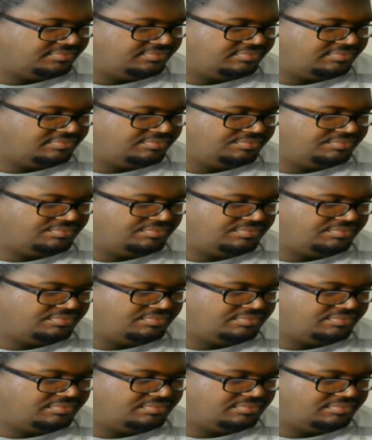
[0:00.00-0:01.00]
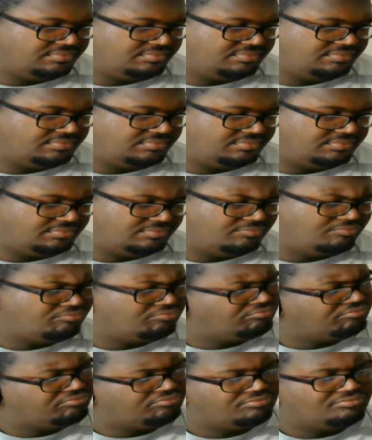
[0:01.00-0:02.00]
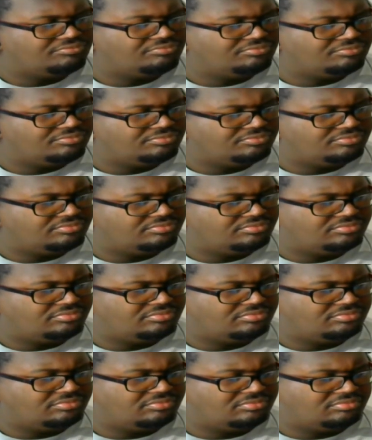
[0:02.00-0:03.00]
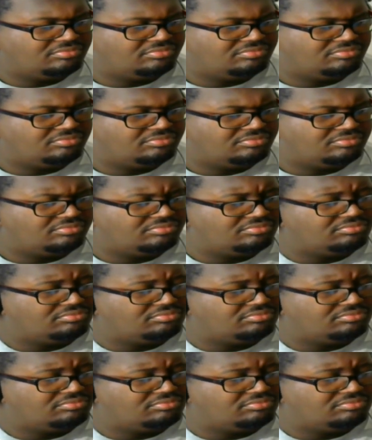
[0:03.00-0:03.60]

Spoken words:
[no speech]